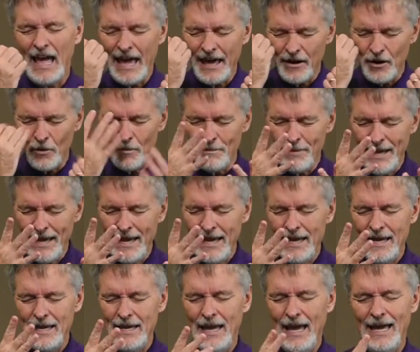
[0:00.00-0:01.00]
and
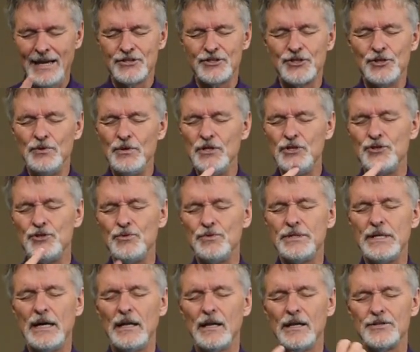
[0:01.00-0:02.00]
obey as soon as you
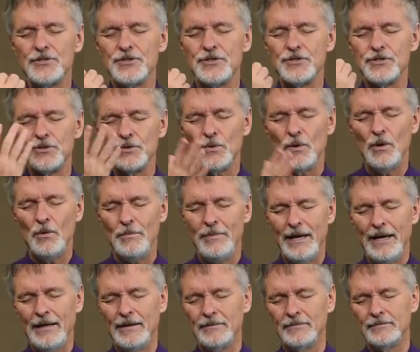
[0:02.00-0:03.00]
tell us to
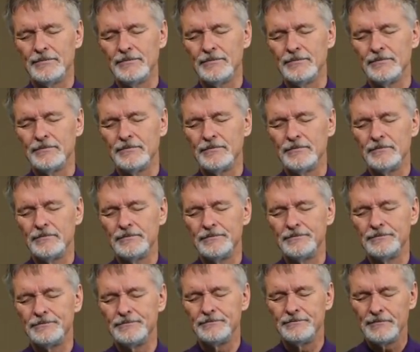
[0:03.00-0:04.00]
obey.
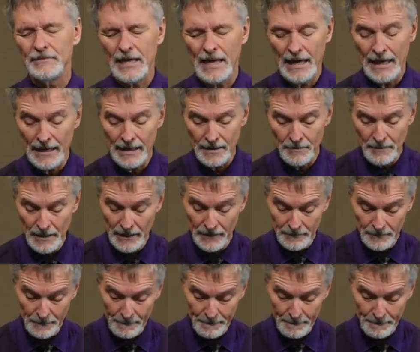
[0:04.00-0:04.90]
Amen.